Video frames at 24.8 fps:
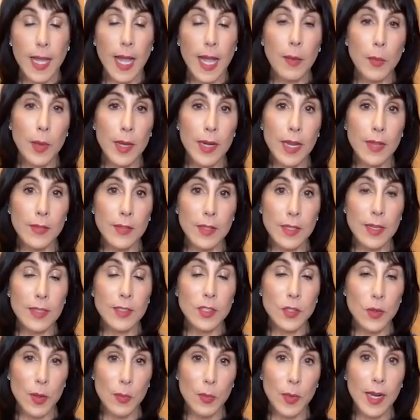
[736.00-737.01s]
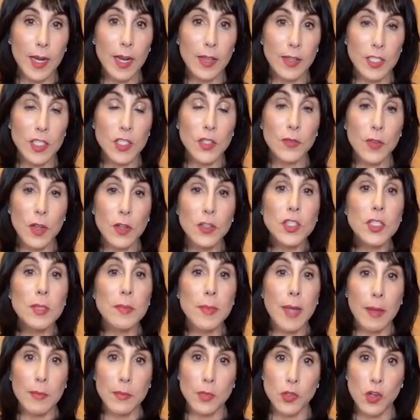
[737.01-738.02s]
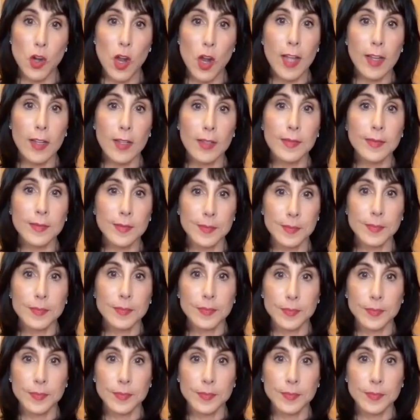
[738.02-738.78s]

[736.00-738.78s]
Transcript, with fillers: I went on the so I went on the Cevostamab trial.